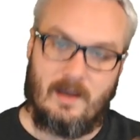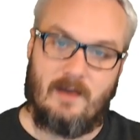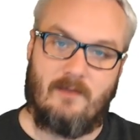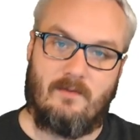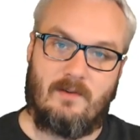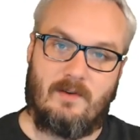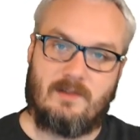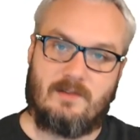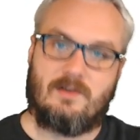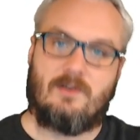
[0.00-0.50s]

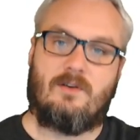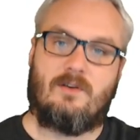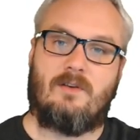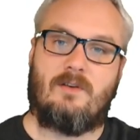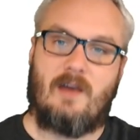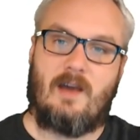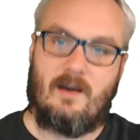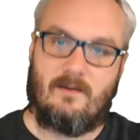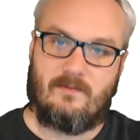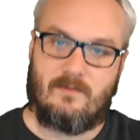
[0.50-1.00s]
Every
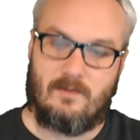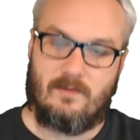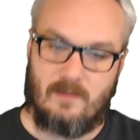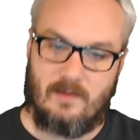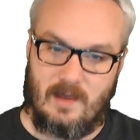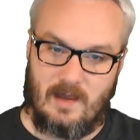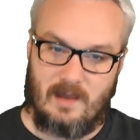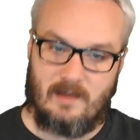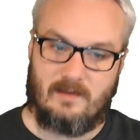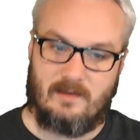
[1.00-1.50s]
turn after
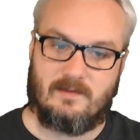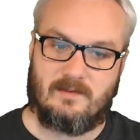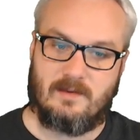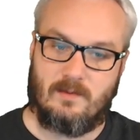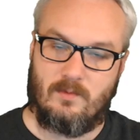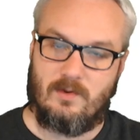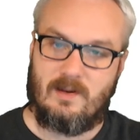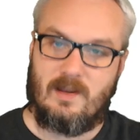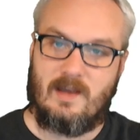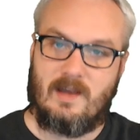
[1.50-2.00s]
that,
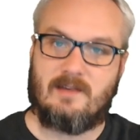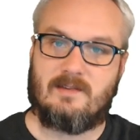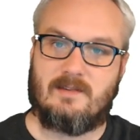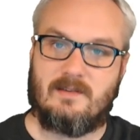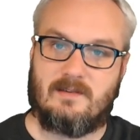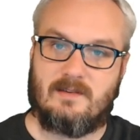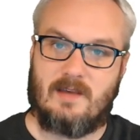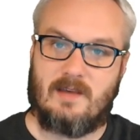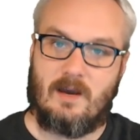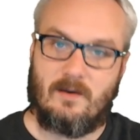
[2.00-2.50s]
someone has
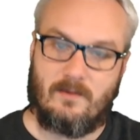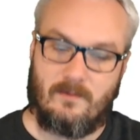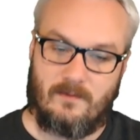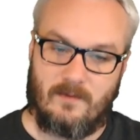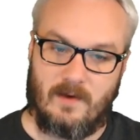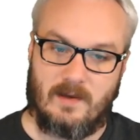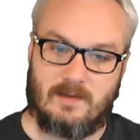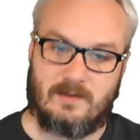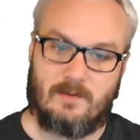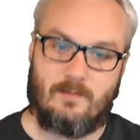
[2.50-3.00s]
to
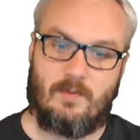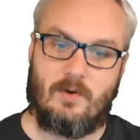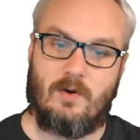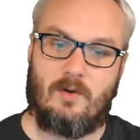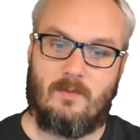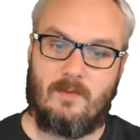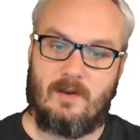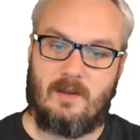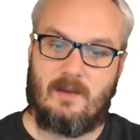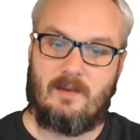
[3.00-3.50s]
sacrifice a
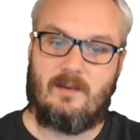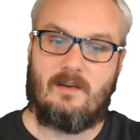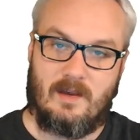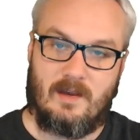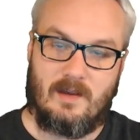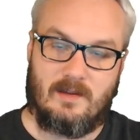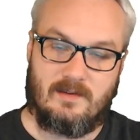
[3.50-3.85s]
permanent